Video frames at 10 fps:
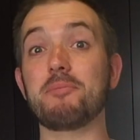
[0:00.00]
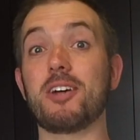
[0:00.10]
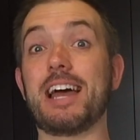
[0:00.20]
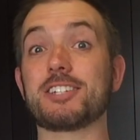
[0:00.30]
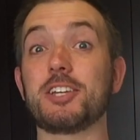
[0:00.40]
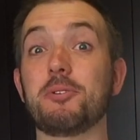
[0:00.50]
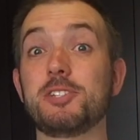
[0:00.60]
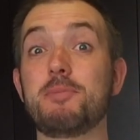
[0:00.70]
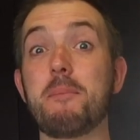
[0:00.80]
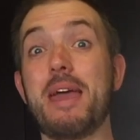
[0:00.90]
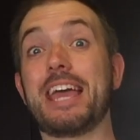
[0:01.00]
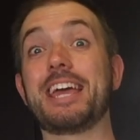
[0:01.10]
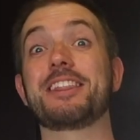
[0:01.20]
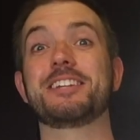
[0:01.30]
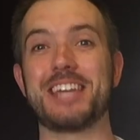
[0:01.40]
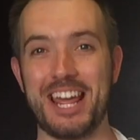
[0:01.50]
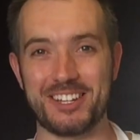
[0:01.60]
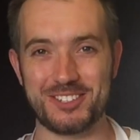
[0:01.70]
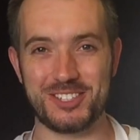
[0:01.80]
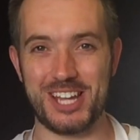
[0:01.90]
I'm not actually going to be making the technical